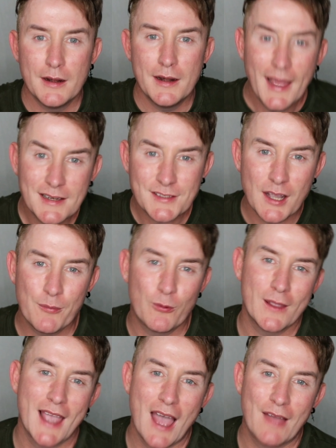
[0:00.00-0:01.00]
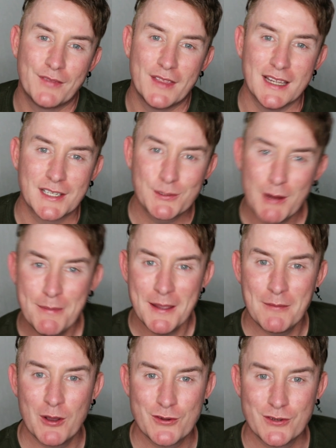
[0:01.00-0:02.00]
Next up, we have the
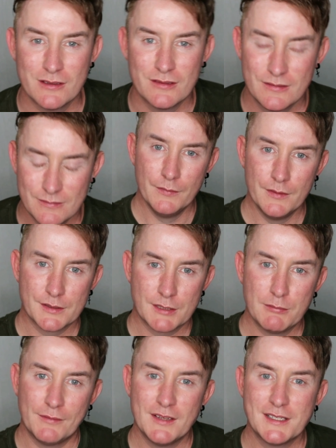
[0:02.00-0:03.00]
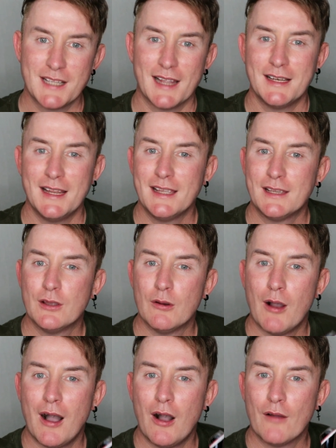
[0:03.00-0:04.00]
sweeping motion. So with this technique,
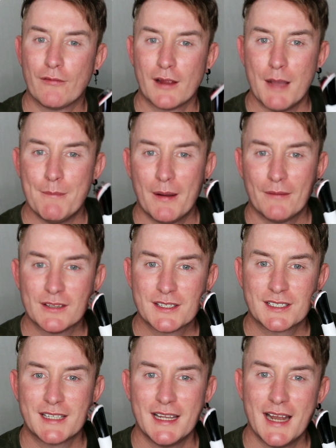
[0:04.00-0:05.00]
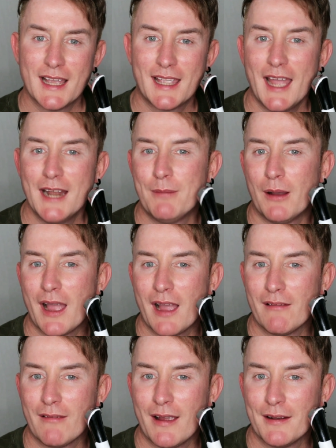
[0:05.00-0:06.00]
you are hovering above the skin again by
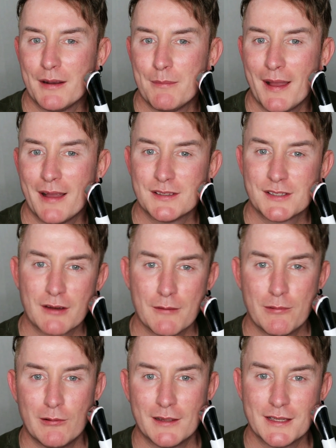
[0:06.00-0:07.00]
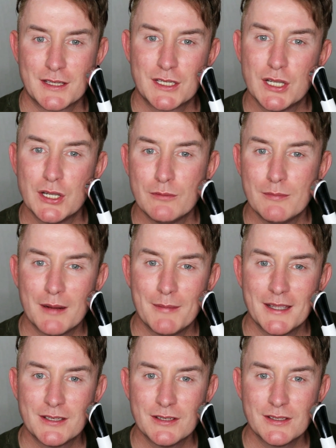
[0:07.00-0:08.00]
around about 0.2
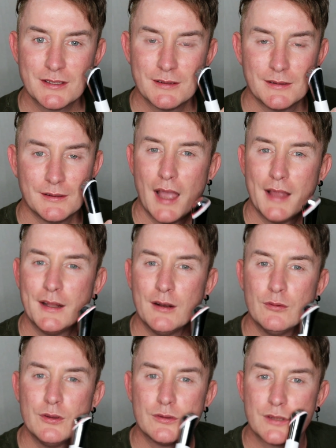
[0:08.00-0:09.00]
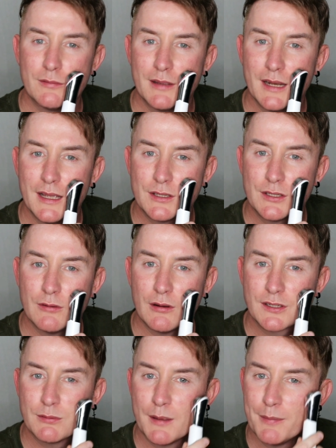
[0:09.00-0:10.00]
millimeters. And then all you're doing is you
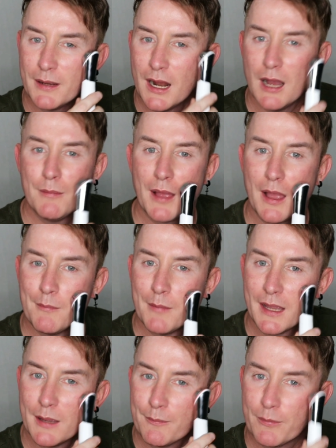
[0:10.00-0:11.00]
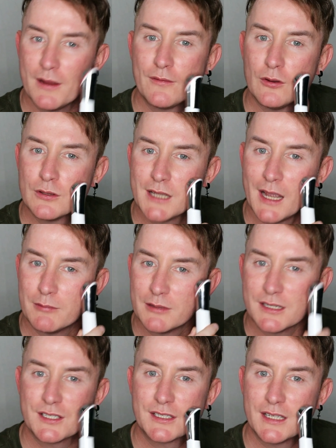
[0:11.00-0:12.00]
are sweeping up and making brief contact
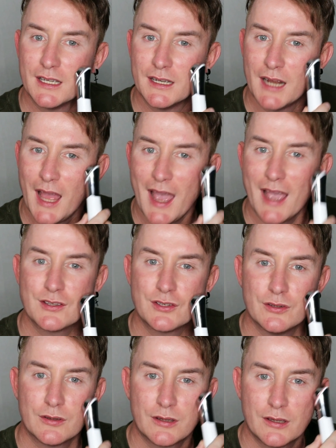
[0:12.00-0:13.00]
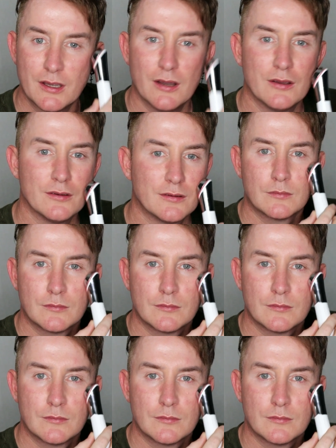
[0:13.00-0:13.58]
with the skin as you go.